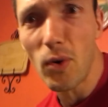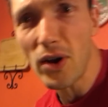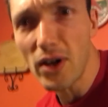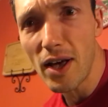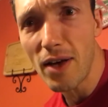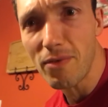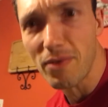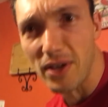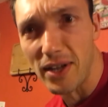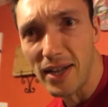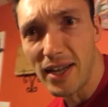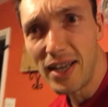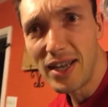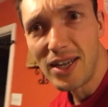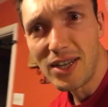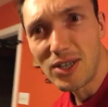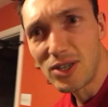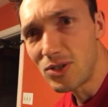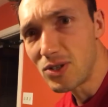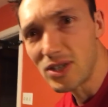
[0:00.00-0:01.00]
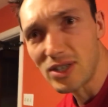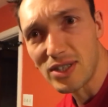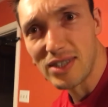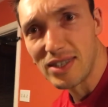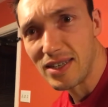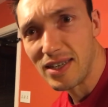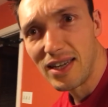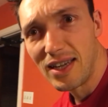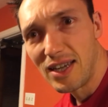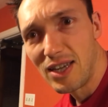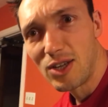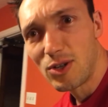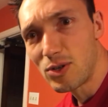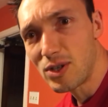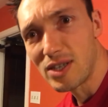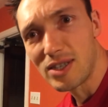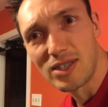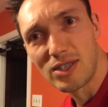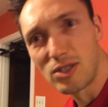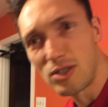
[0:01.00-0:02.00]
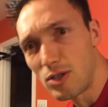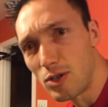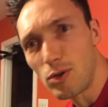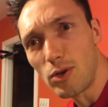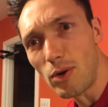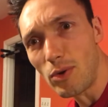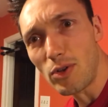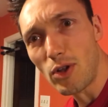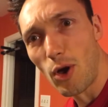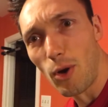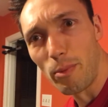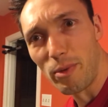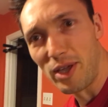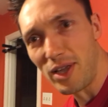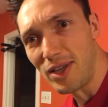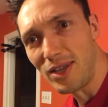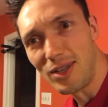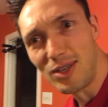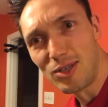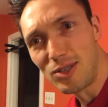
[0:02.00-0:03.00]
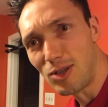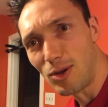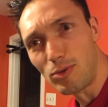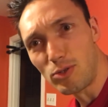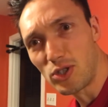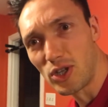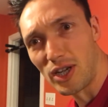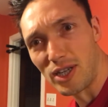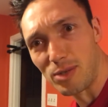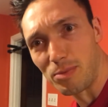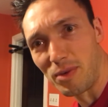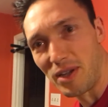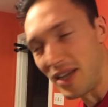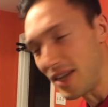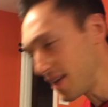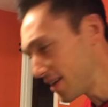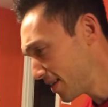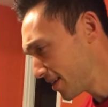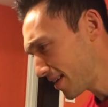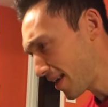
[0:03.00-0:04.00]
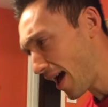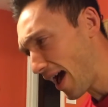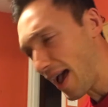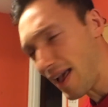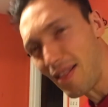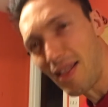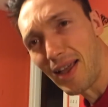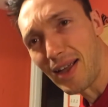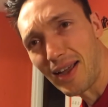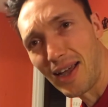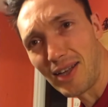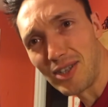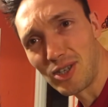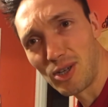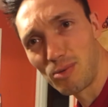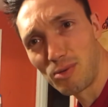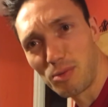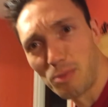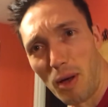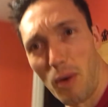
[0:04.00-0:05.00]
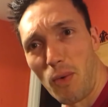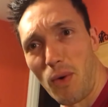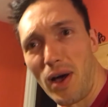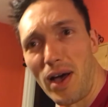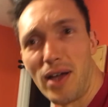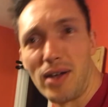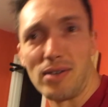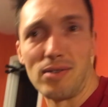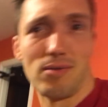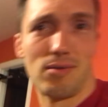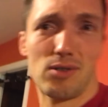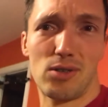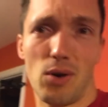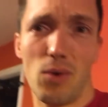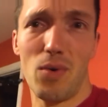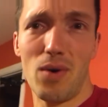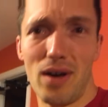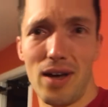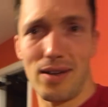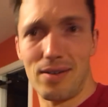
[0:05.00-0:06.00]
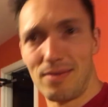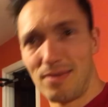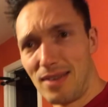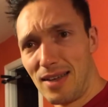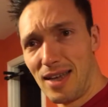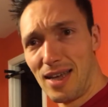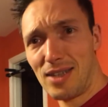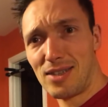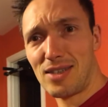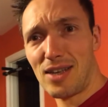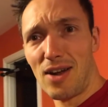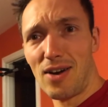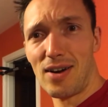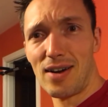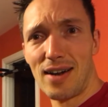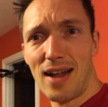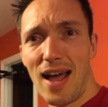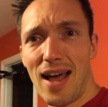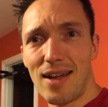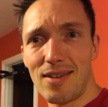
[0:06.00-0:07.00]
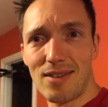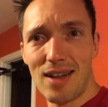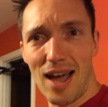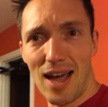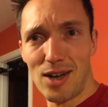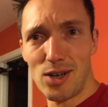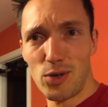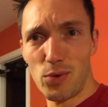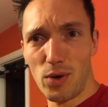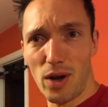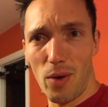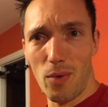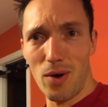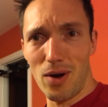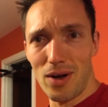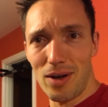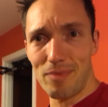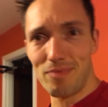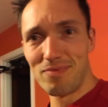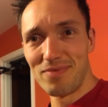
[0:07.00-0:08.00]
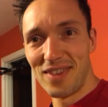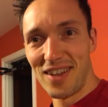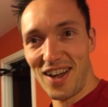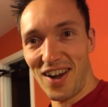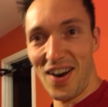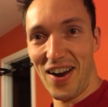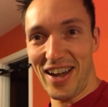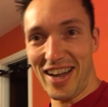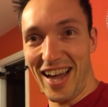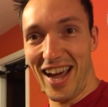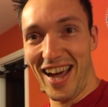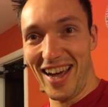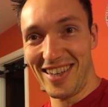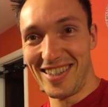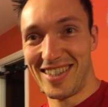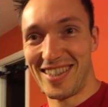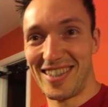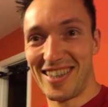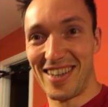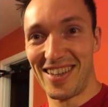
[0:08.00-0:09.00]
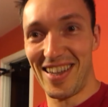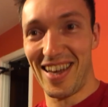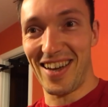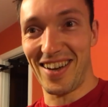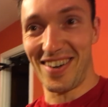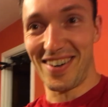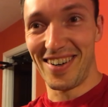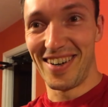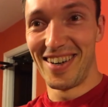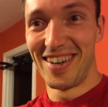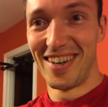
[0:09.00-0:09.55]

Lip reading: What of it? You don't know me. Don't judge me. I like ice cubes in my wine. So what? It's Saturday night. I do what I want. All right, guys. See you later.